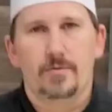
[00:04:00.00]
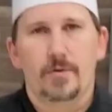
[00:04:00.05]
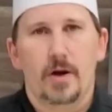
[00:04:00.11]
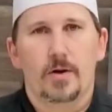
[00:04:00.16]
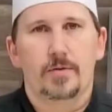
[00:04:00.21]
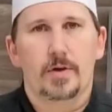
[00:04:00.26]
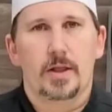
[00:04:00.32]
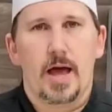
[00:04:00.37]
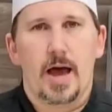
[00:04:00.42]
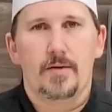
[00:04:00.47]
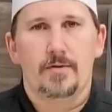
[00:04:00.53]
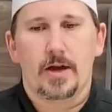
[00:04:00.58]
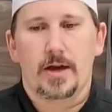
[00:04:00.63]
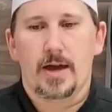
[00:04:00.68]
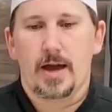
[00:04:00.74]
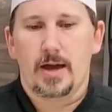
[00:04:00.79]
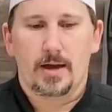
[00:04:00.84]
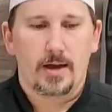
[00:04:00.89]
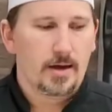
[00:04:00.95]
velvet lava
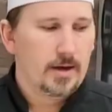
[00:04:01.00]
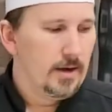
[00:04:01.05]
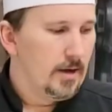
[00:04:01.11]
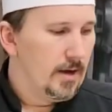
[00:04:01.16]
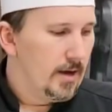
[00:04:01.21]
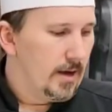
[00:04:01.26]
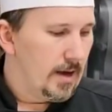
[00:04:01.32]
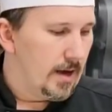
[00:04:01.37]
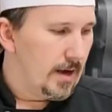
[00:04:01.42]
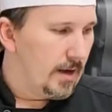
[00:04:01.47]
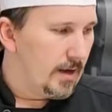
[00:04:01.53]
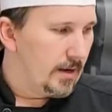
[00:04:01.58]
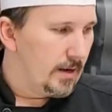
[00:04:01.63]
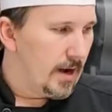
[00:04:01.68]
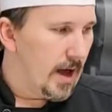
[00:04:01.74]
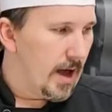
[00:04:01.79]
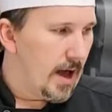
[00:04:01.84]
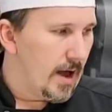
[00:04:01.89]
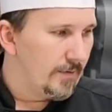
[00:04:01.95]
cake.
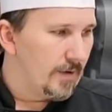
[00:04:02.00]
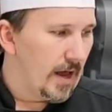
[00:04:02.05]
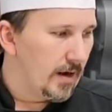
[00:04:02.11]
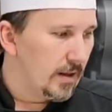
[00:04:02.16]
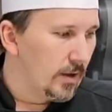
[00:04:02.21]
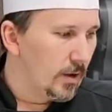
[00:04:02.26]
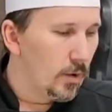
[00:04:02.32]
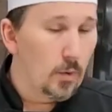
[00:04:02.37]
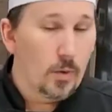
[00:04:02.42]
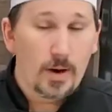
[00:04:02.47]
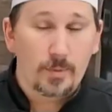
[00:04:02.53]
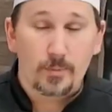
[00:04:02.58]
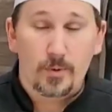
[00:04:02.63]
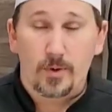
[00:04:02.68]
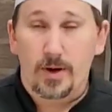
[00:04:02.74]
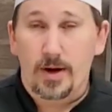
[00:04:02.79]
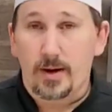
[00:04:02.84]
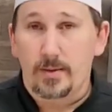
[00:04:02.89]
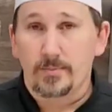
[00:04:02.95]
And I've got a little whipped
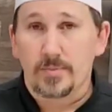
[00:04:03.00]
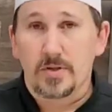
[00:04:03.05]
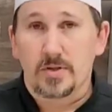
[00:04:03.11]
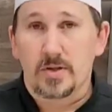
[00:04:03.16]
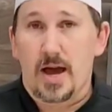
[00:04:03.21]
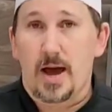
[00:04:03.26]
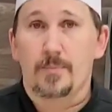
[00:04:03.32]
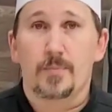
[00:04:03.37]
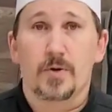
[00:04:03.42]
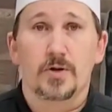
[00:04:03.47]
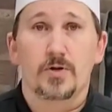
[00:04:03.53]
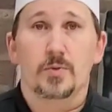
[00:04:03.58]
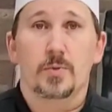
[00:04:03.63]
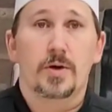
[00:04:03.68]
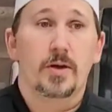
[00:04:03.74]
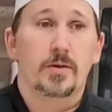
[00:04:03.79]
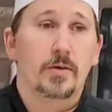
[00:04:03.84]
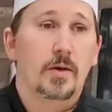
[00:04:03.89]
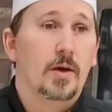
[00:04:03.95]
cream to top this
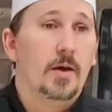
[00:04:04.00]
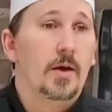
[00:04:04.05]
with.